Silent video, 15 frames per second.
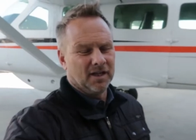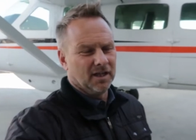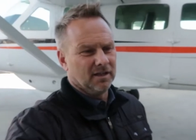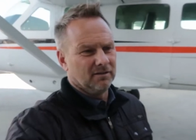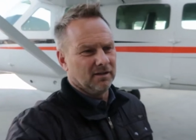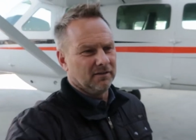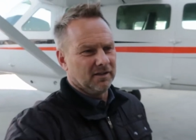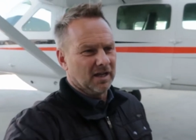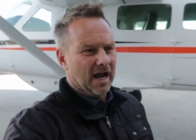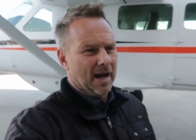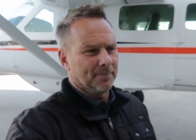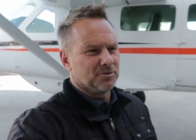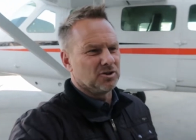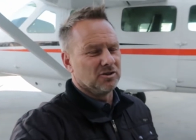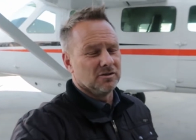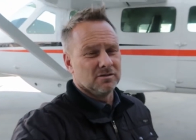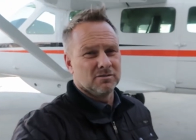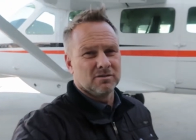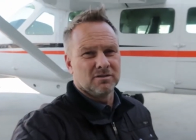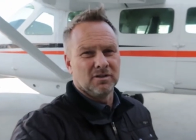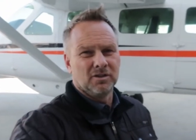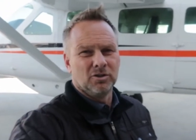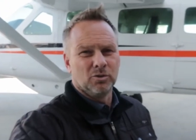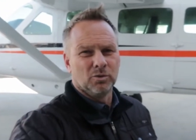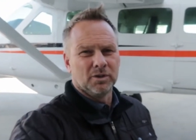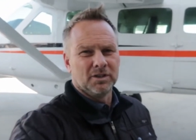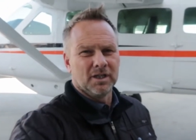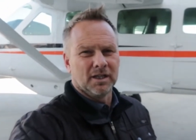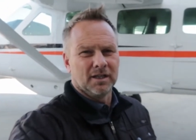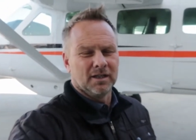then the options that you
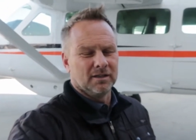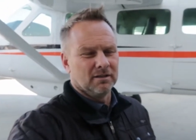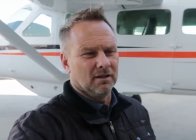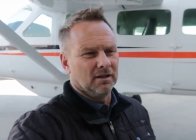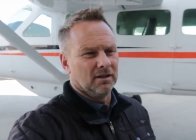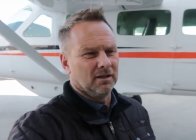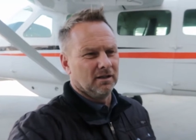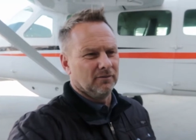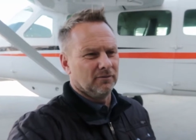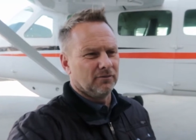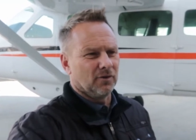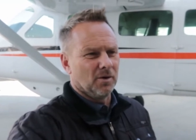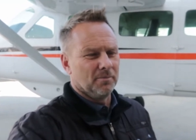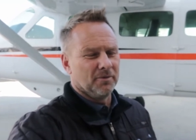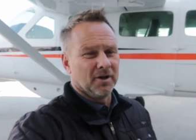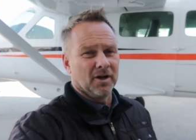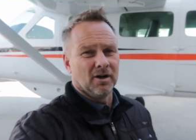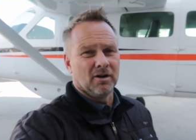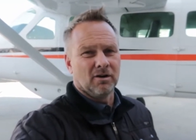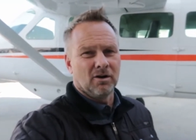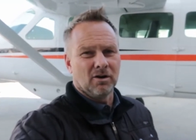would get in, in it from there